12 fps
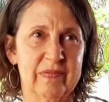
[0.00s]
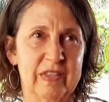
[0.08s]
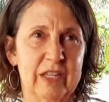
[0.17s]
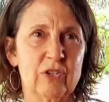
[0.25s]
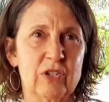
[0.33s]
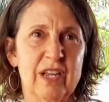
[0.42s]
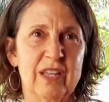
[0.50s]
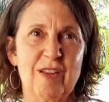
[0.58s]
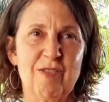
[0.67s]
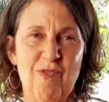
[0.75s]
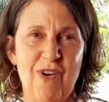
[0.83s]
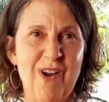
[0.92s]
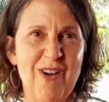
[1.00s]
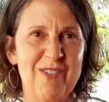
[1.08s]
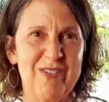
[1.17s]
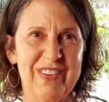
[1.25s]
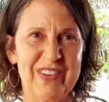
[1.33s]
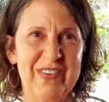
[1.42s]
there's nothing wrong
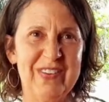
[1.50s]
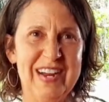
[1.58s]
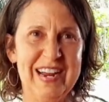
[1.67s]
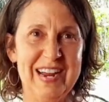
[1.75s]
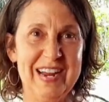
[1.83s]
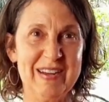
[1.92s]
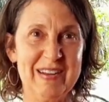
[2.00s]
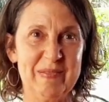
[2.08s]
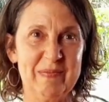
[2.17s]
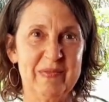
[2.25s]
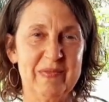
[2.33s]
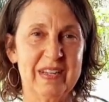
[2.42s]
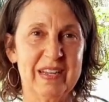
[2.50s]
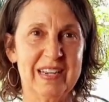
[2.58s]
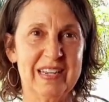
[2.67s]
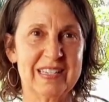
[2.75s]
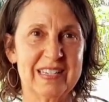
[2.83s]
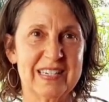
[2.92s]
with who I am like
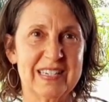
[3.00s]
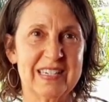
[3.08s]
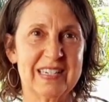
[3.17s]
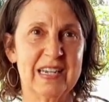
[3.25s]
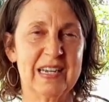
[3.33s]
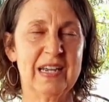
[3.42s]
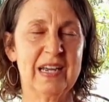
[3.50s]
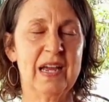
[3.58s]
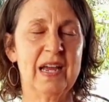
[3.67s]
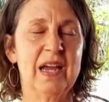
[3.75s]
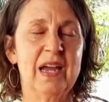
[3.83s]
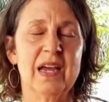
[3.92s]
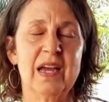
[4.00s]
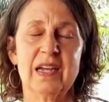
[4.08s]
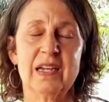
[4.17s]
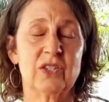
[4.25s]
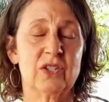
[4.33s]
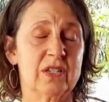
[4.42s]
it's
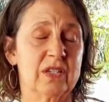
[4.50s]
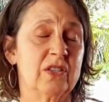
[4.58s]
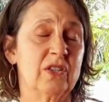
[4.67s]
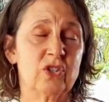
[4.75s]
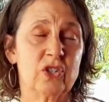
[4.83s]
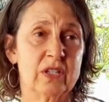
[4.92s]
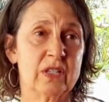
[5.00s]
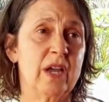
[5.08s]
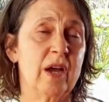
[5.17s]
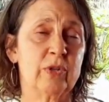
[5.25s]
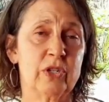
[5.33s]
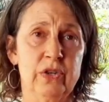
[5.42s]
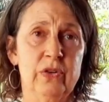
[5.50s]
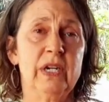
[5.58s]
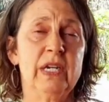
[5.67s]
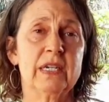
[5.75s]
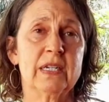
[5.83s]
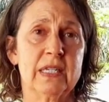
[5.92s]
it's there's just the
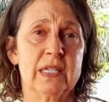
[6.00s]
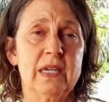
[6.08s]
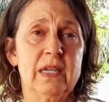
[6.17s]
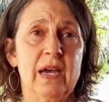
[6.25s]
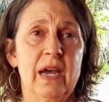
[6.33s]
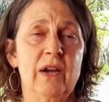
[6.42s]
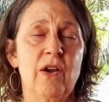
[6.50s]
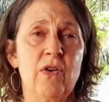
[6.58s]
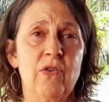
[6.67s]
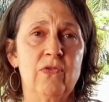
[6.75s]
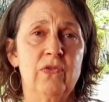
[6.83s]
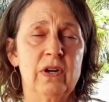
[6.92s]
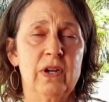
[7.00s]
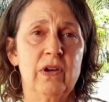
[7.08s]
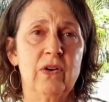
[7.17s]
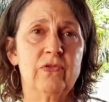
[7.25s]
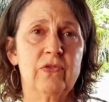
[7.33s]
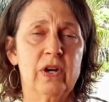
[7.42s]
opportunity to see that over and
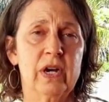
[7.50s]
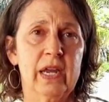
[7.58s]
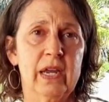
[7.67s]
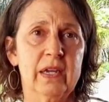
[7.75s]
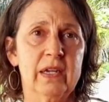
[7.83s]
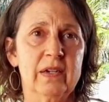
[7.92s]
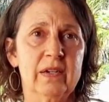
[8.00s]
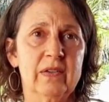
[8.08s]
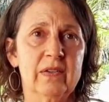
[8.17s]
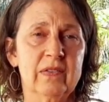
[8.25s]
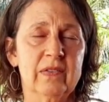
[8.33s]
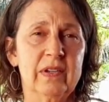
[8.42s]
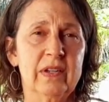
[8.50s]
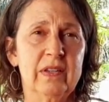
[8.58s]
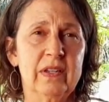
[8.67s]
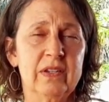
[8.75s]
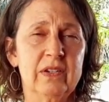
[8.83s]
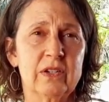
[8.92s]
over again in
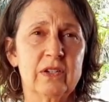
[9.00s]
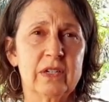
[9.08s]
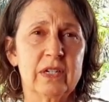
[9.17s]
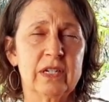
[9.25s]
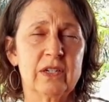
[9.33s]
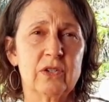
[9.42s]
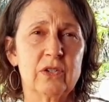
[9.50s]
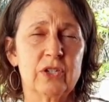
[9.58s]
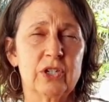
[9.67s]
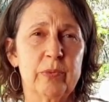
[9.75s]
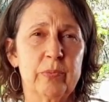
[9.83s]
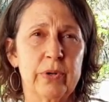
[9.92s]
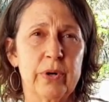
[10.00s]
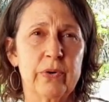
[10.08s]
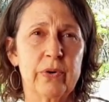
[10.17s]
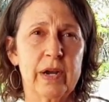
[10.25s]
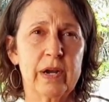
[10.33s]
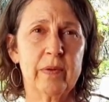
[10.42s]
the inter- internship
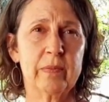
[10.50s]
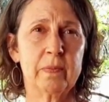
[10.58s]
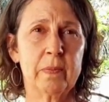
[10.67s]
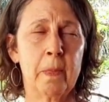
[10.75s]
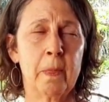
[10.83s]
program